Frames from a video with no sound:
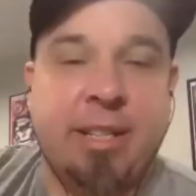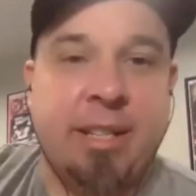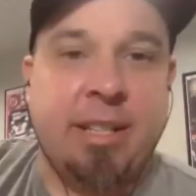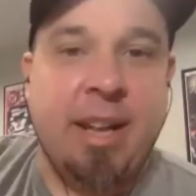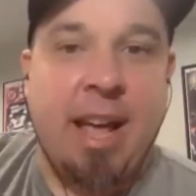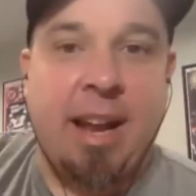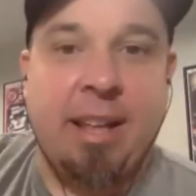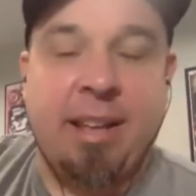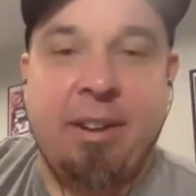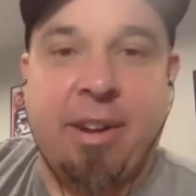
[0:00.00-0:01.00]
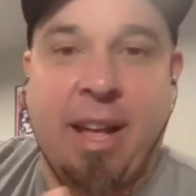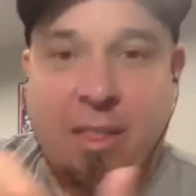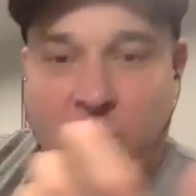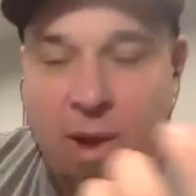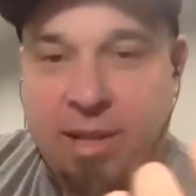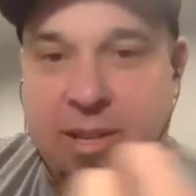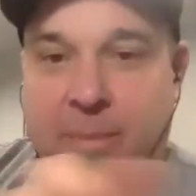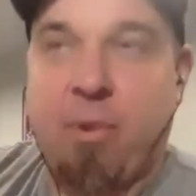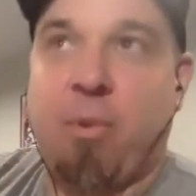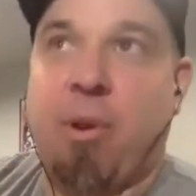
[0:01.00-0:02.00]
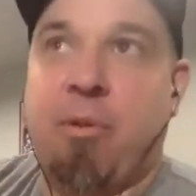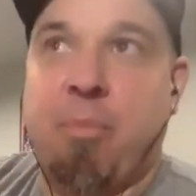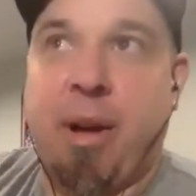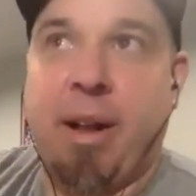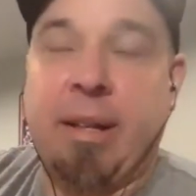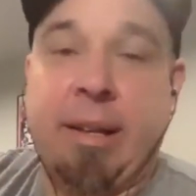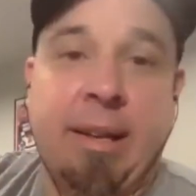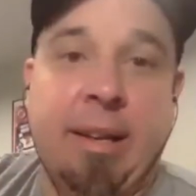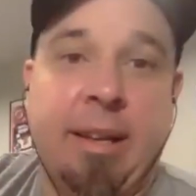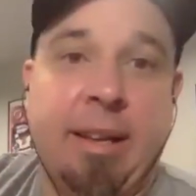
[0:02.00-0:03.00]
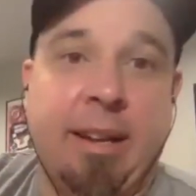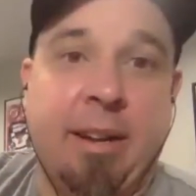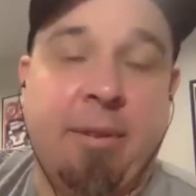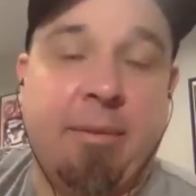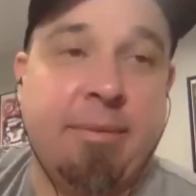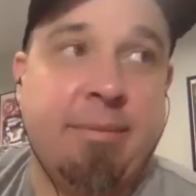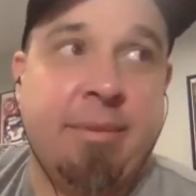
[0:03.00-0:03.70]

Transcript: Cincinnati, you know, got the Reds up the road, but you know,